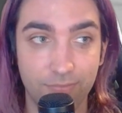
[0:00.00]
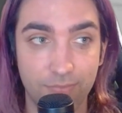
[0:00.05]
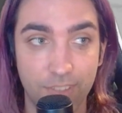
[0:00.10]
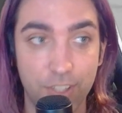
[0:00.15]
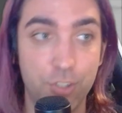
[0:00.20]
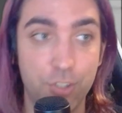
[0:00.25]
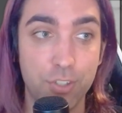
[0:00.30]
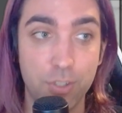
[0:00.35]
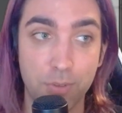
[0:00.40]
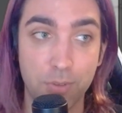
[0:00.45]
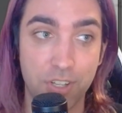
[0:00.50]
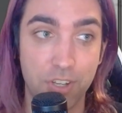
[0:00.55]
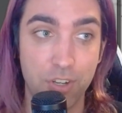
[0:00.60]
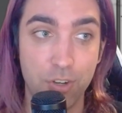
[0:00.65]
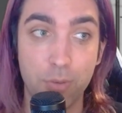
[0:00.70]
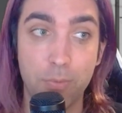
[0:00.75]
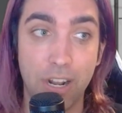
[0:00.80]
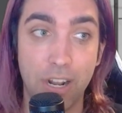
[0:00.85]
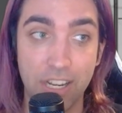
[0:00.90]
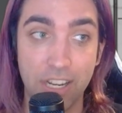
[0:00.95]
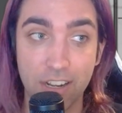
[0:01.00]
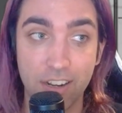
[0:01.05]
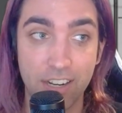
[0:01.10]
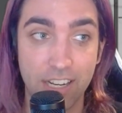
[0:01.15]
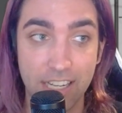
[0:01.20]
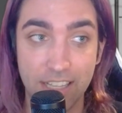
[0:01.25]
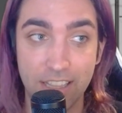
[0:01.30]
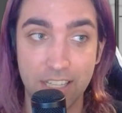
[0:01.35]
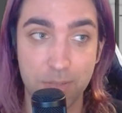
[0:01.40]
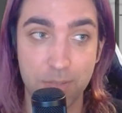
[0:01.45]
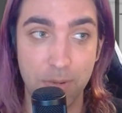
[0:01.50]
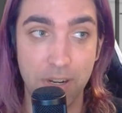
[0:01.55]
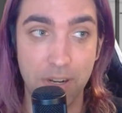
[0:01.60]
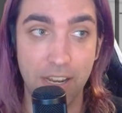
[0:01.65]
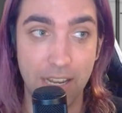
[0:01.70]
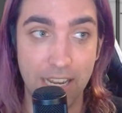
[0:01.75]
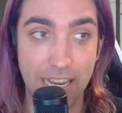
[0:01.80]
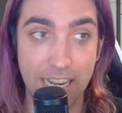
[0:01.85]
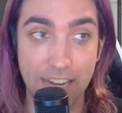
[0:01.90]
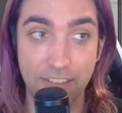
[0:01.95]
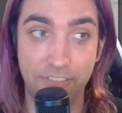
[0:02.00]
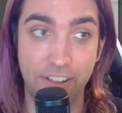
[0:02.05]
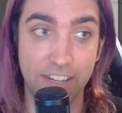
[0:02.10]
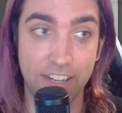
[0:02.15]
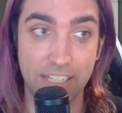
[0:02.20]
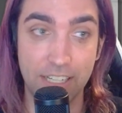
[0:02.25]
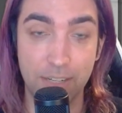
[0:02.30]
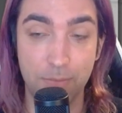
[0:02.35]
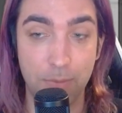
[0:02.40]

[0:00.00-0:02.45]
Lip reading: choosing what to do about a young kid that's been infected